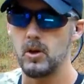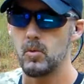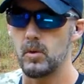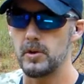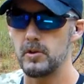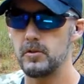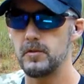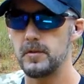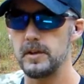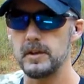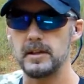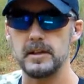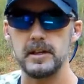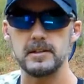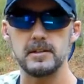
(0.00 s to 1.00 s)
where you feel
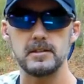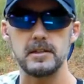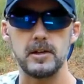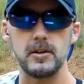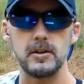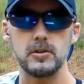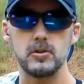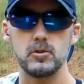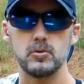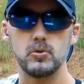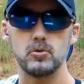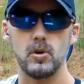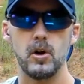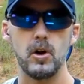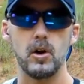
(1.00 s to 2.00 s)
it necessary to
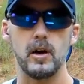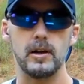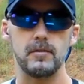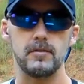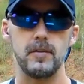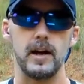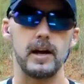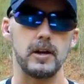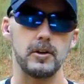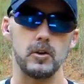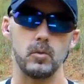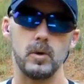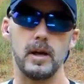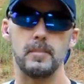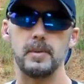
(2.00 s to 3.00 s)
draw and fire your
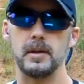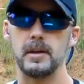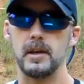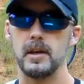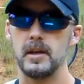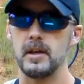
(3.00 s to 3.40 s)
weapon,